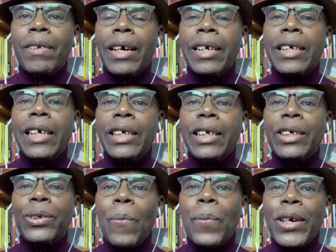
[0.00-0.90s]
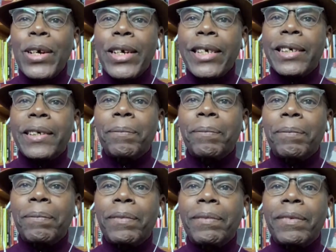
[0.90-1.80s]
and his opponent,
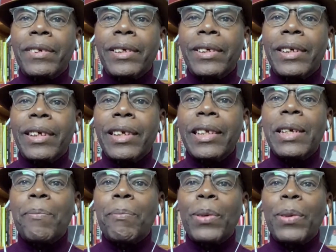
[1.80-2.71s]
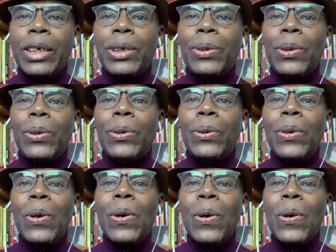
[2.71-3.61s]
the political
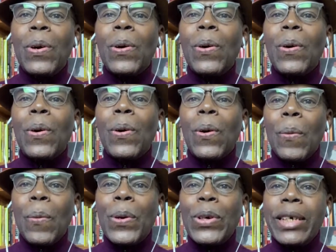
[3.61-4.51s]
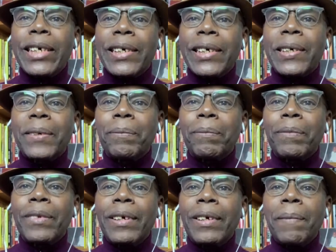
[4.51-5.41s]
opponent,
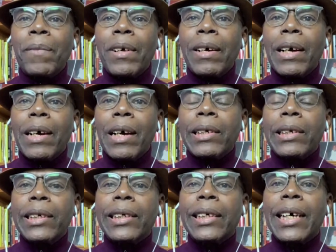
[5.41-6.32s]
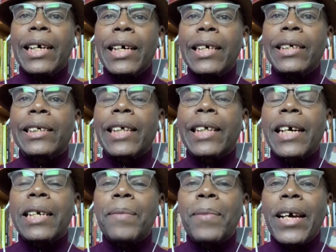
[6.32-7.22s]
has his hands
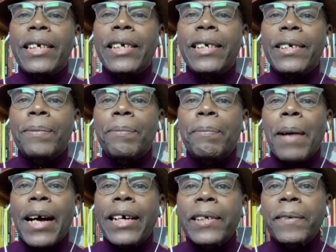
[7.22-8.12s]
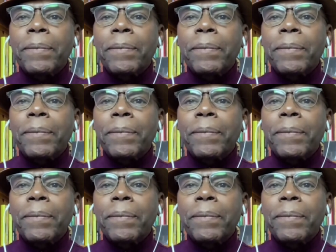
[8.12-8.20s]
tied behind his back